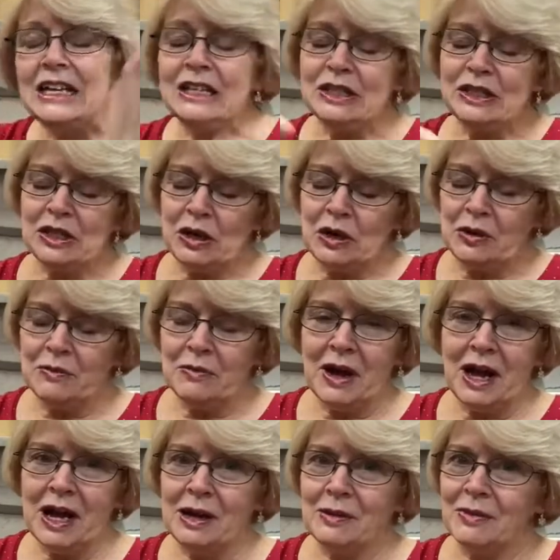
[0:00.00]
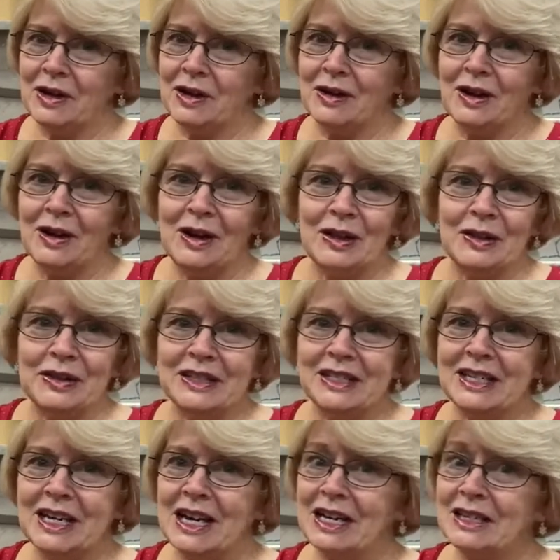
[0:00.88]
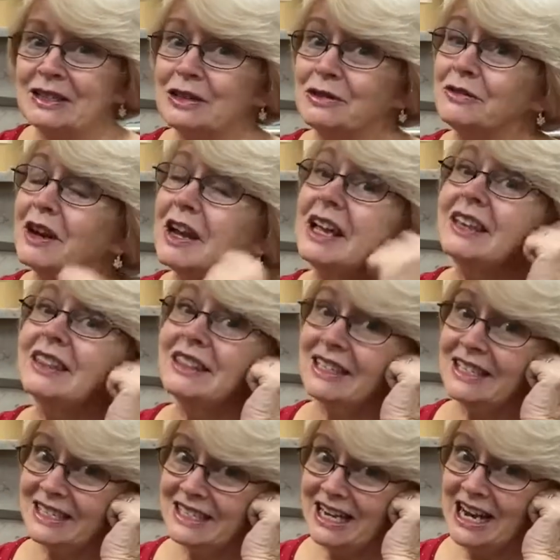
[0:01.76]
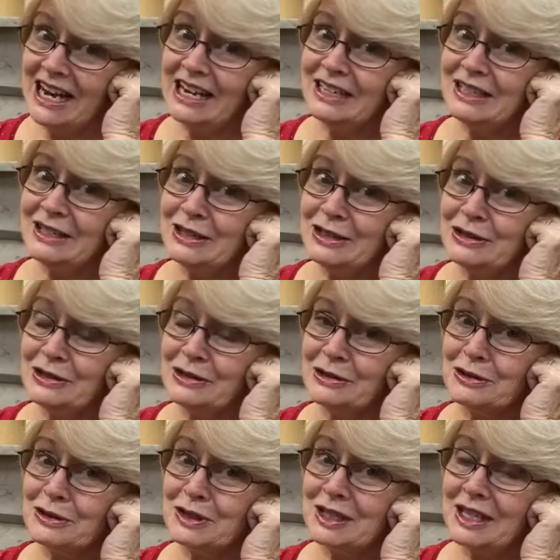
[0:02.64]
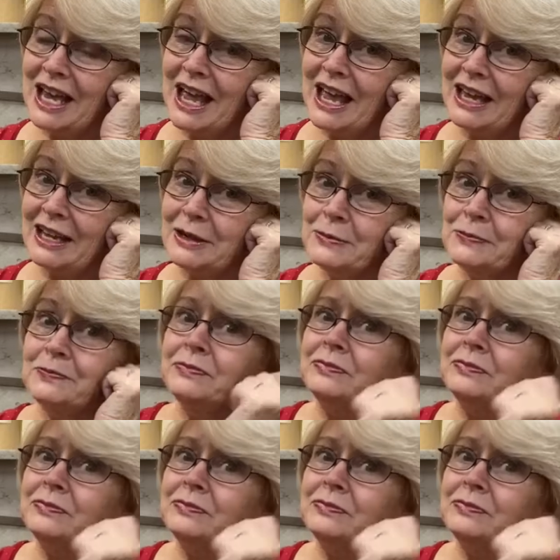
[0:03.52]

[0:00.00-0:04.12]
So Mama called the doctor, and the doctor said,